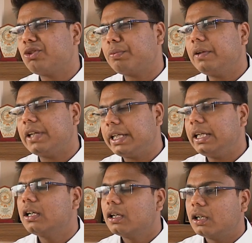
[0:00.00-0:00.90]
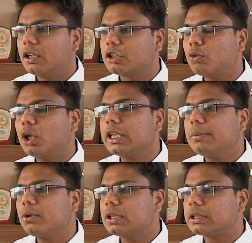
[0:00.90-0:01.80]
it took me very uh, small
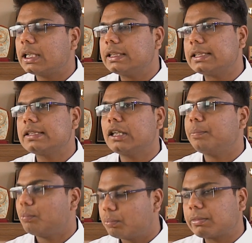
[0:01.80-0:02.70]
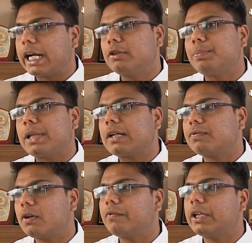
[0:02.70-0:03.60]
time to understand this is a kind of
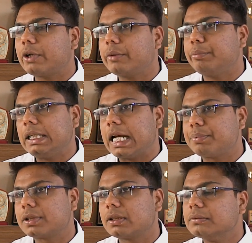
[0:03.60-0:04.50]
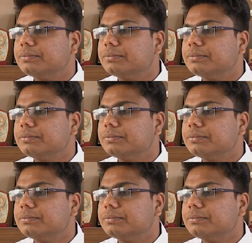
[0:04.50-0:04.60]
platform where you can build apps.